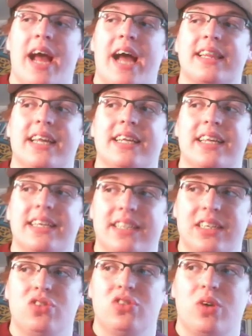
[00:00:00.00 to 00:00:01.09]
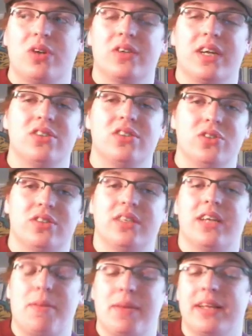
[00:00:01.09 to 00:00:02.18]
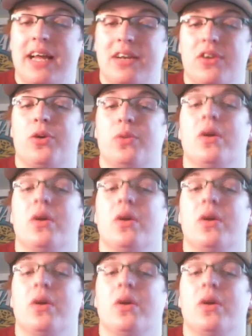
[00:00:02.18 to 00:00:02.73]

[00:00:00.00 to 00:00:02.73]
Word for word: I think they did struggle against Houston. I made that known.